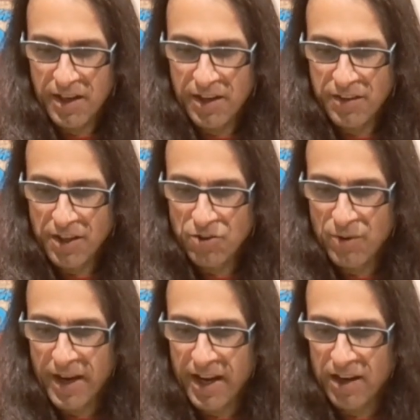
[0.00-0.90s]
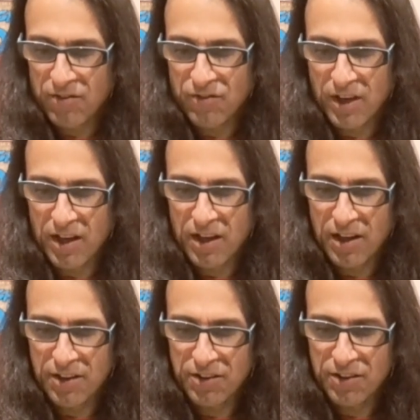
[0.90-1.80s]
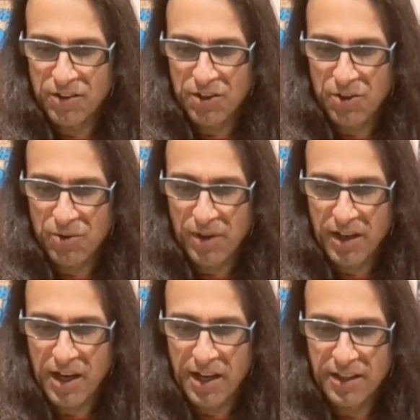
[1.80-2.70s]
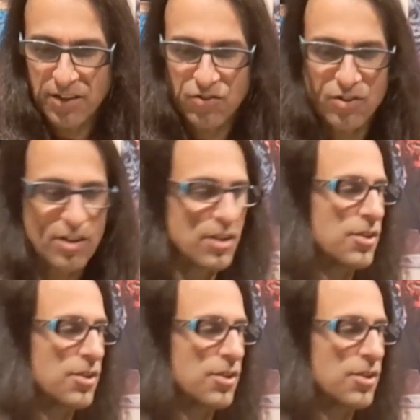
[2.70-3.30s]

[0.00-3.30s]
then you have, you know, a guy that's,